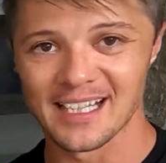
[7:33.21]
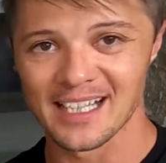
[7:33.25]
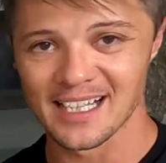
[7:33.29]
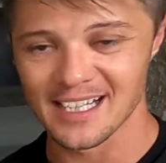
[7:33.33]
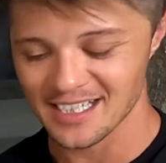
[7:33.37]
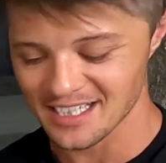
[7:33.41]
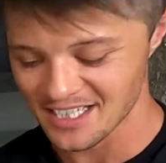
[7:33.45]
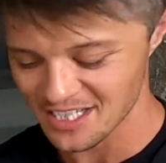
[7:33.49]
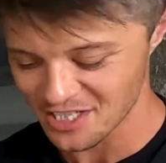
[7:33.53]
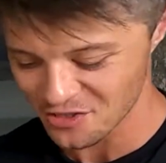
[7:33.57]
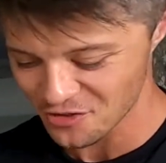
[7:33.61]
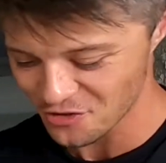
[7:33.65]
gun
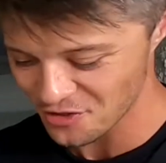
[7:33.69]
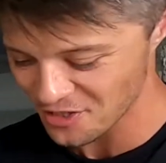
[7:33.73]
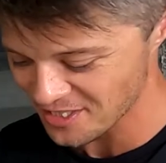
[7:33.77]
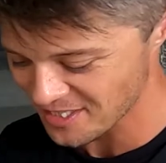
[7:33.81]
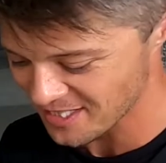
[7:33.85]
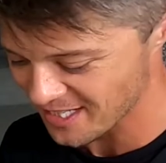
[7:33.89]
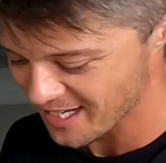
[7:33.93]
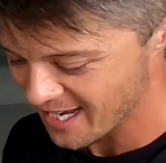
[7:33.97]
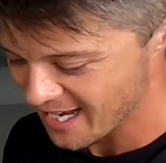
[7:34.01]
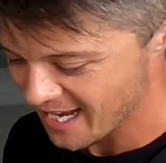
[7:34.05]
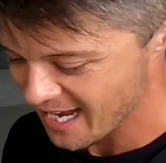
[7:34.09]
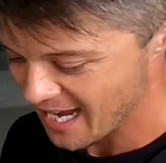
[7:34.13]

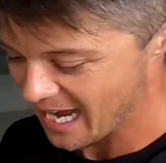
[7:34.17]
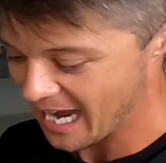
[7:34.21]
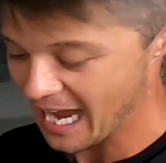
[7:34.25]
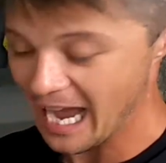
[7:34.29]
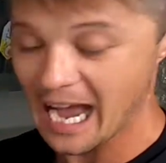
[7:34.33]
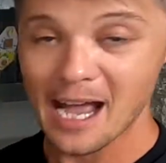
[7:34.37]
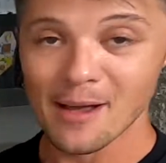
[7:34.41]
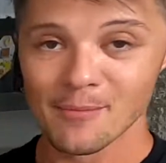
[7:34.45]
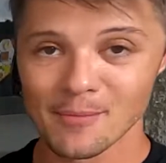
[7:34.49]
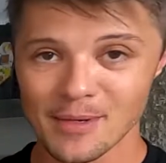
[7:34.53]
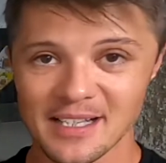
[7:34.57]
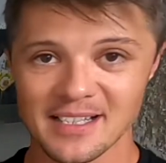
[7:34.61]
accessories.
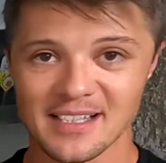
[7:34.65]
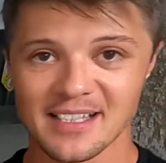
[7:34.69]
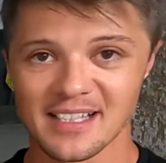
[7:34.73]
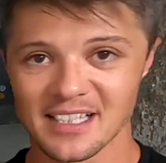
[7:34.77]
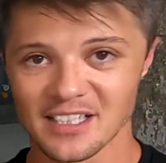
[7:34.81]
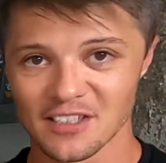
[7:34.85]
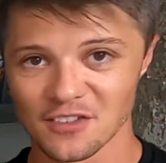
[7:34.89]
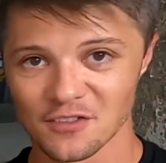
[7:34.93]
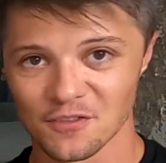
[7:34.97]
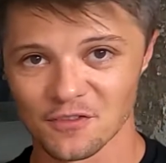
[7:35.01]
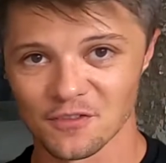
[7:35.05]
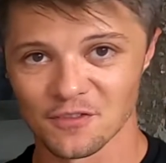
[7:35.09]
I
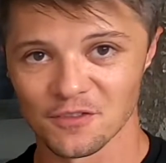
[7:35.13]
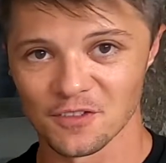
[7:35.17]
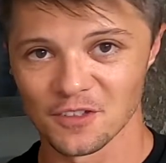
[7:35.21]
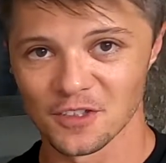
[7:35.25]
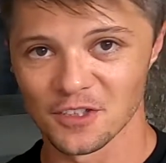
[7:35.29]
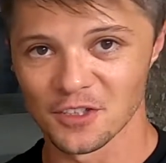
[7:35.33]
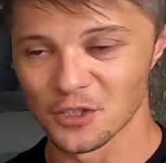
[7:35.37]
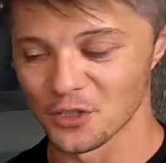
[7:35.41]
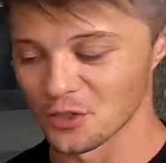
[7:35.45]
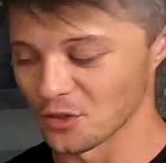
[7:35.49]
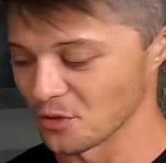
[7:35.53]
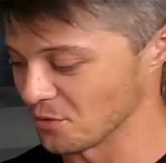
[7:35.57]
myself,
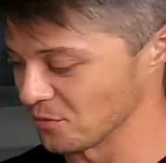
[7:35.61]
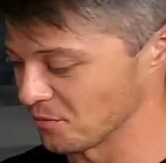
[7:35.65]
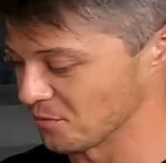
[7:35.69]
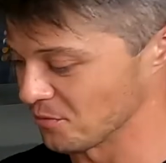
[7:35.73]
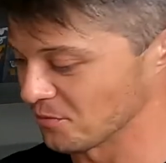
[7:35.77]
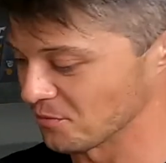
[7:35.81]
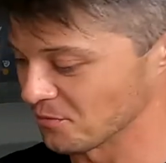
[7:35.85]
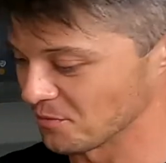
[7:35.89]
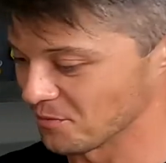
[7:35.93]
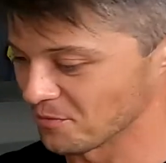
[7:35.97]
you know,